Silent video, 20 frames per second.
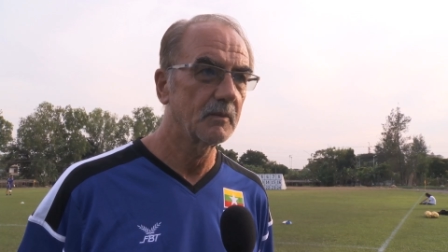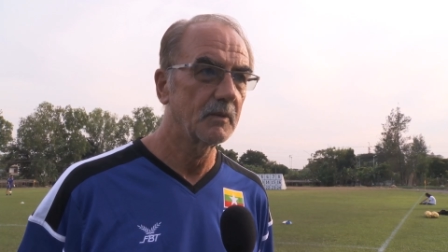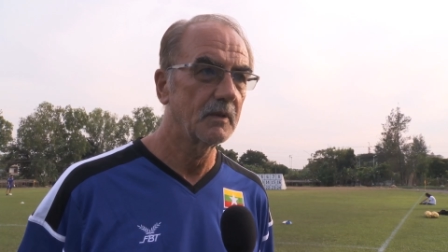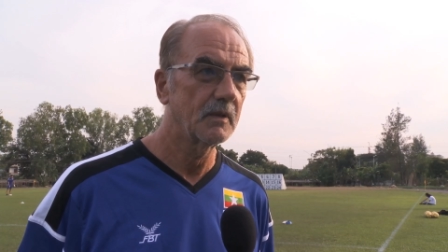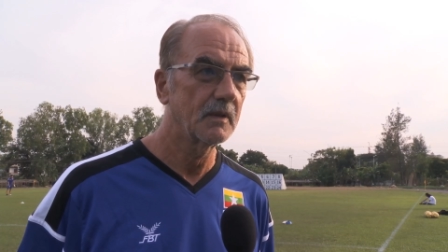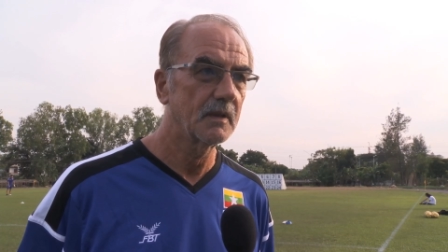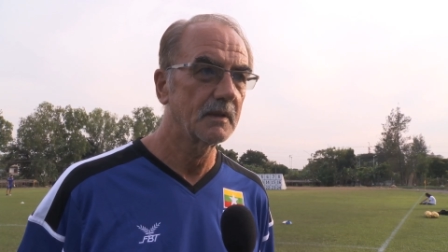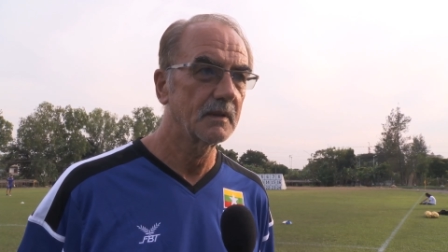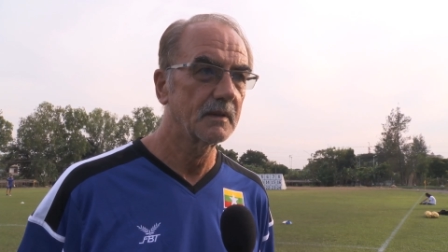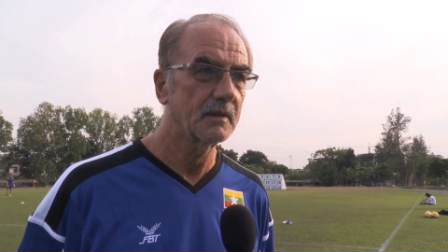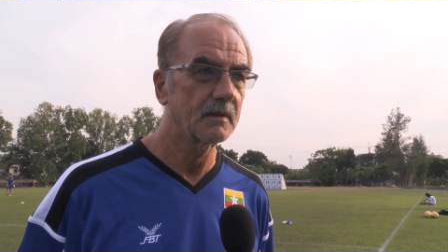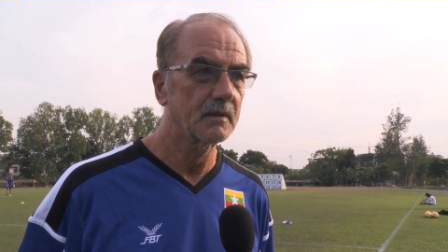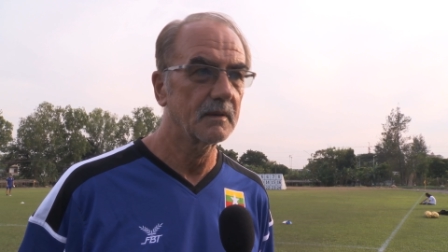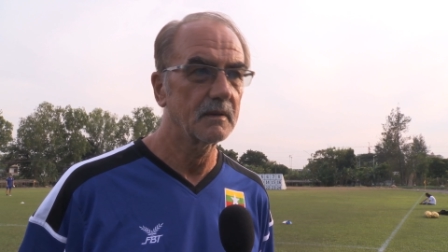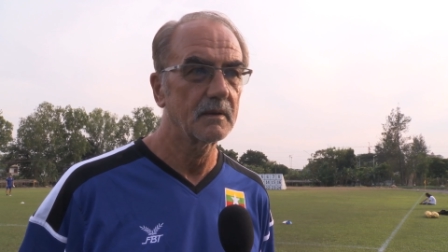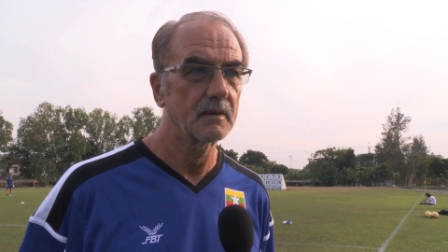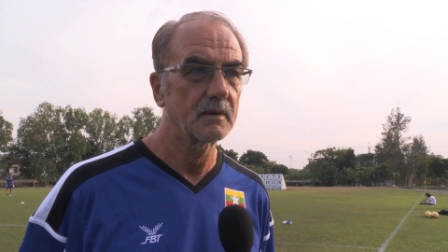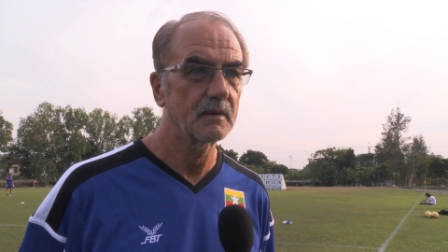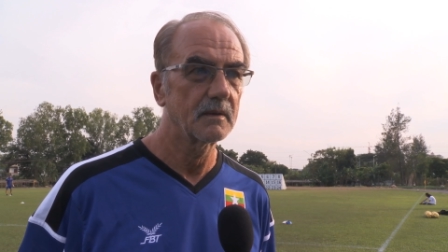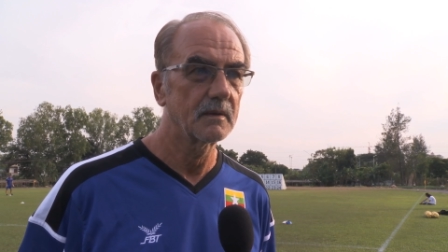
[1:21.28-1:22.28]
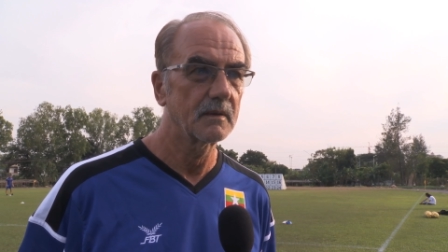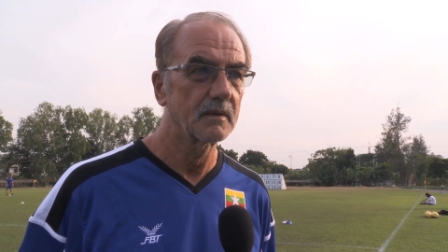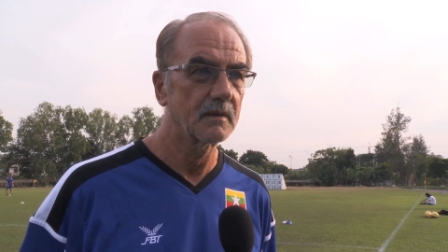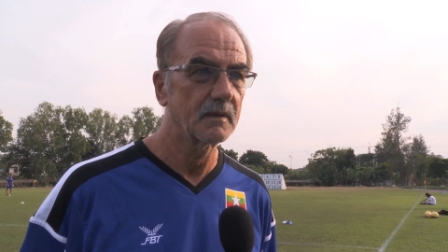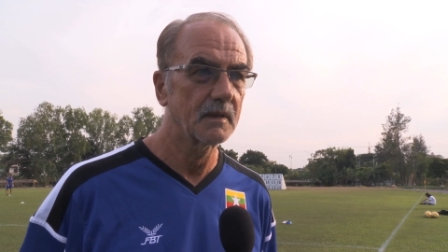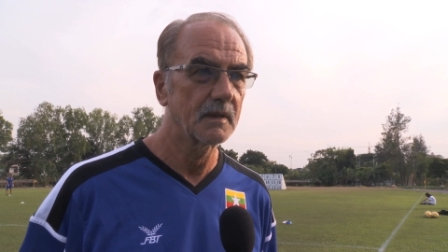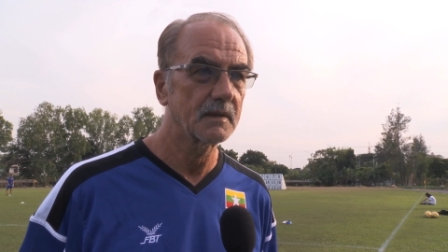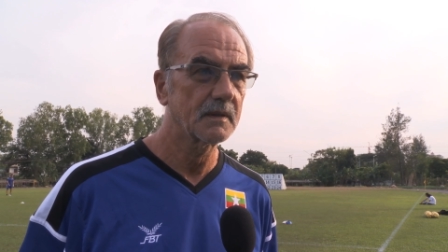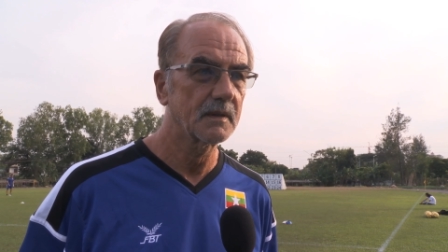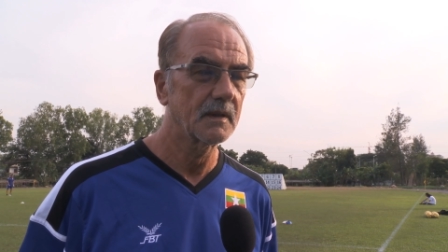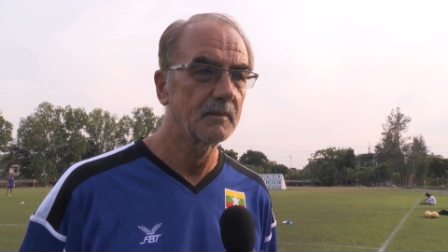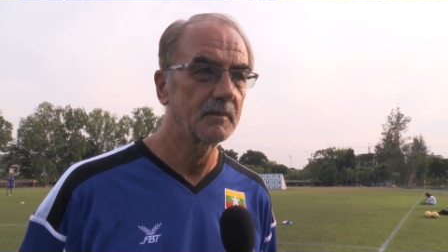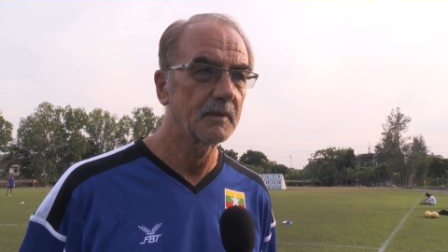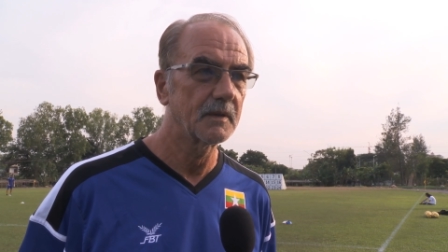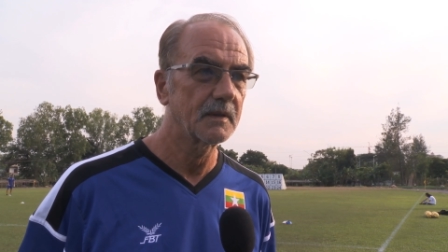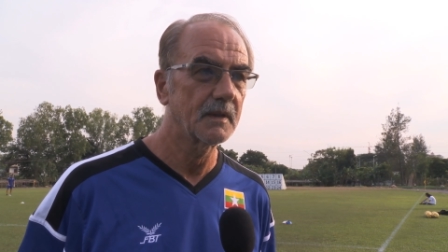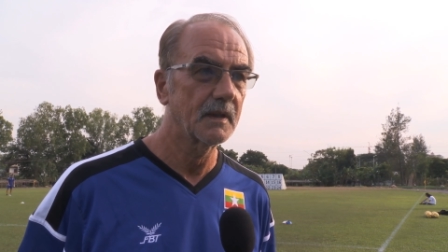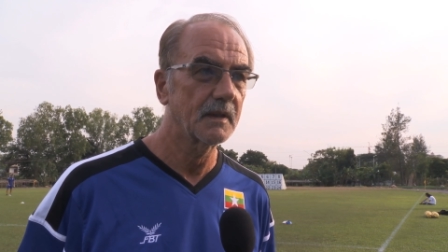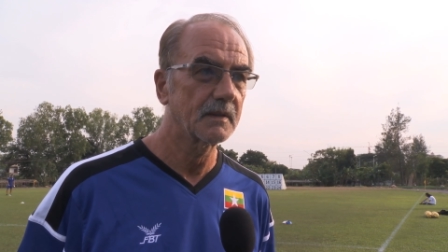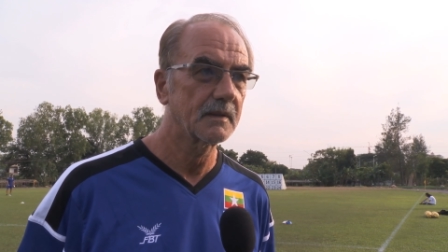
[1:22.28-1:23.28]
the ball and get some
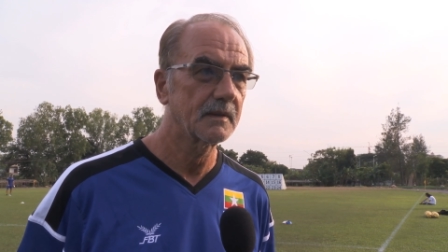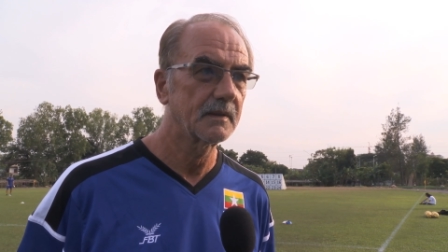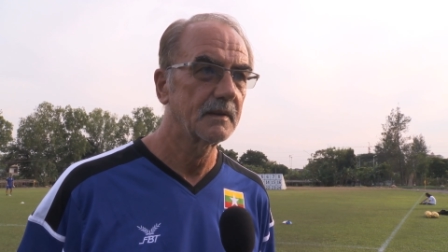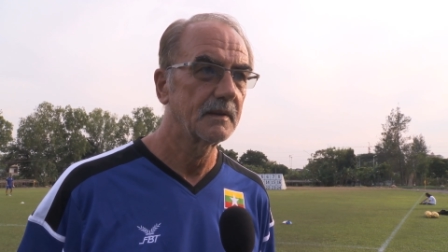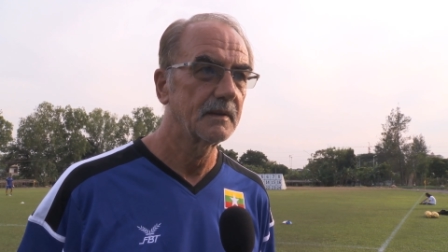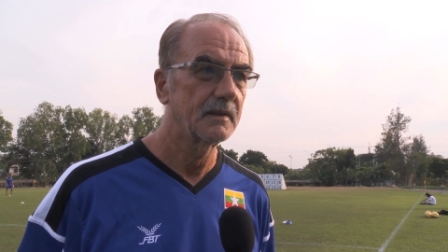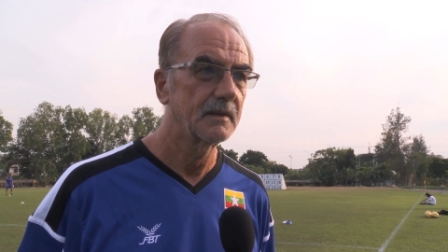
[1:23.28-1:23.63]
attacks.